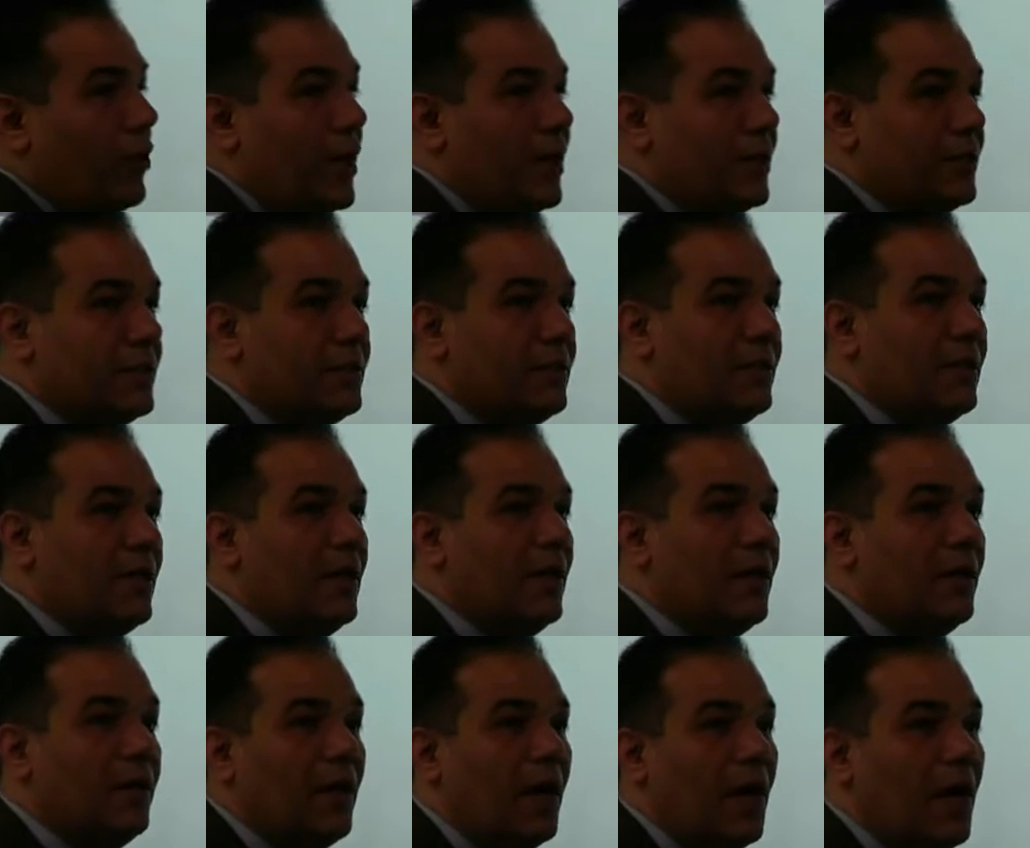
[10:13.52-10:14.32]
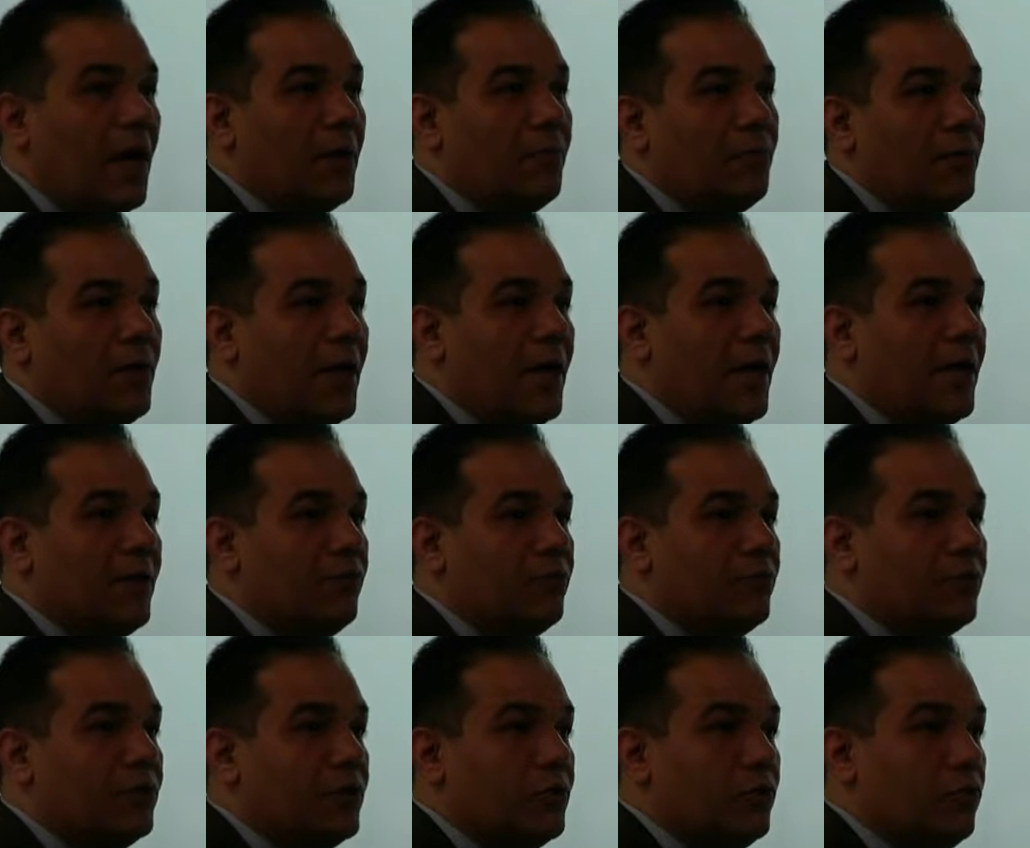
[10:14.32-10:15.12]
write the IP
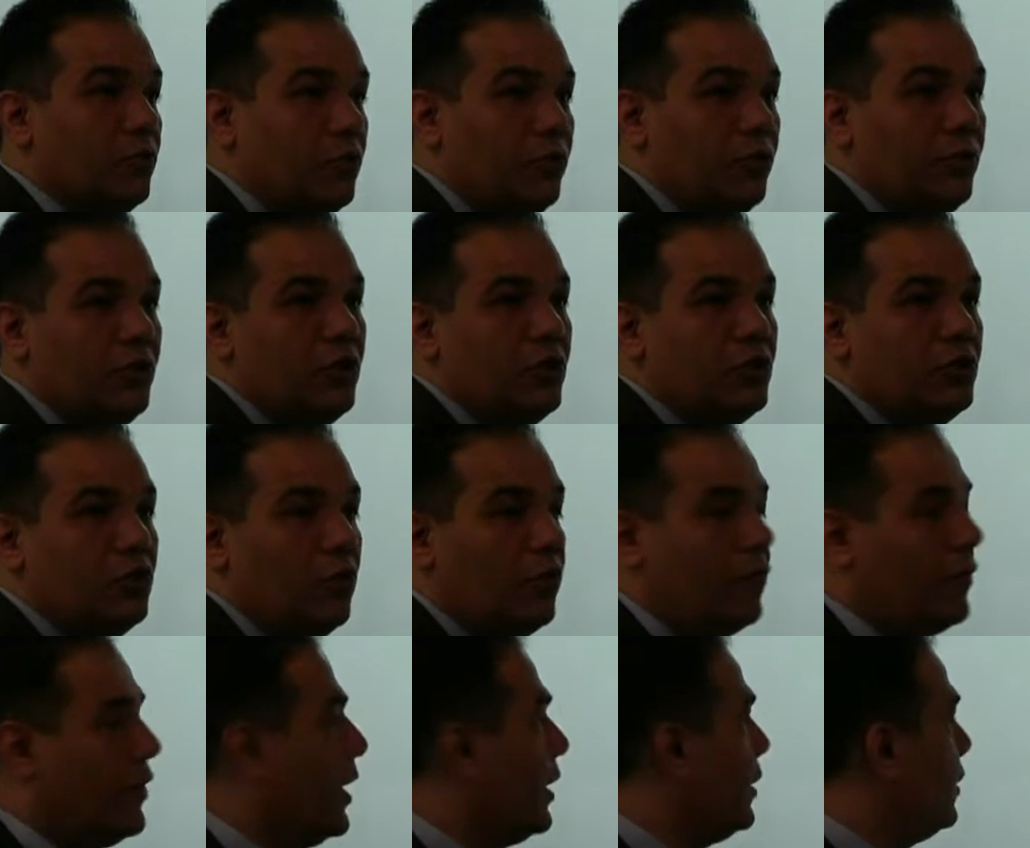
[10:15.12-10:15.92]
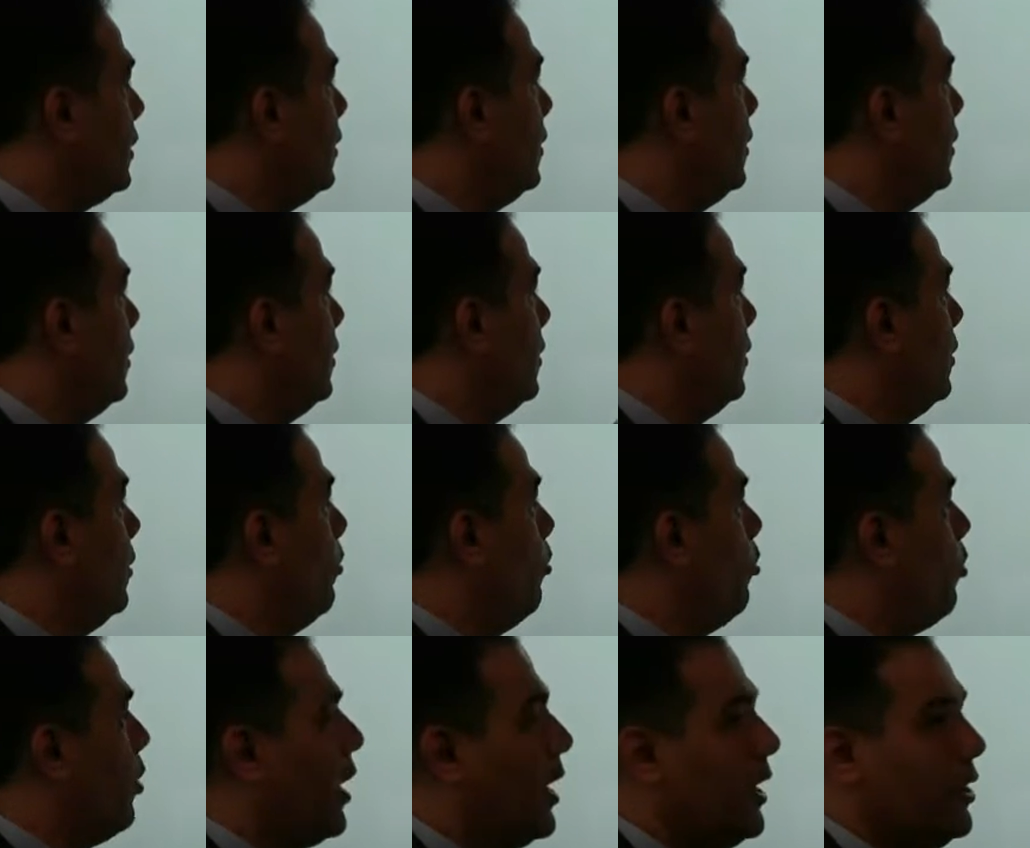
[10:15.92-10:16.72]
addresses. We really saw that.
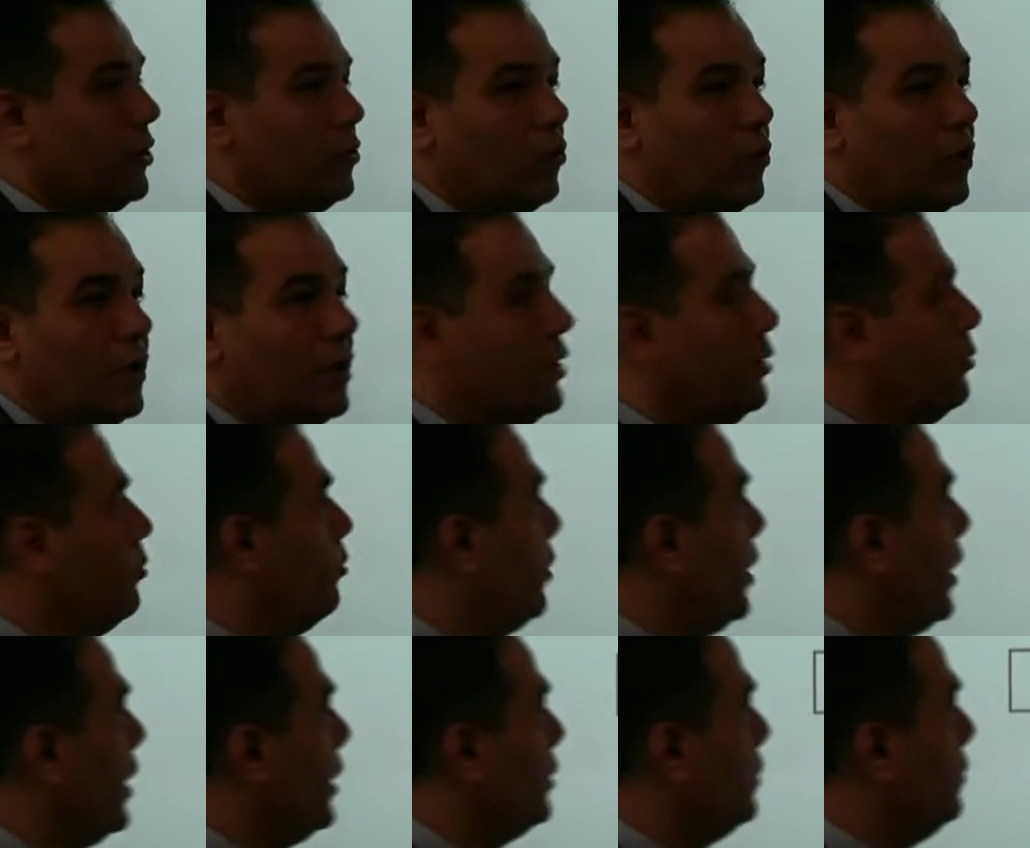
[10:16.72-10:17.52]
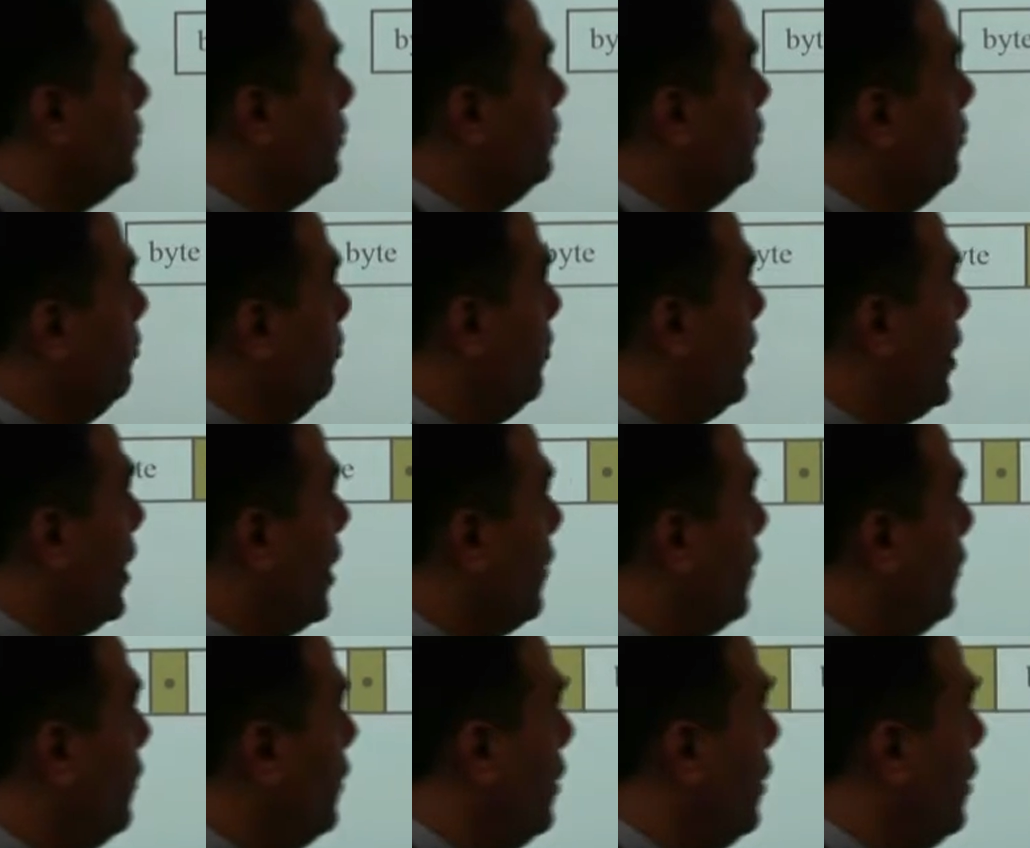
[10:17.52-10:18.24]
Byte 1, byte 2, byte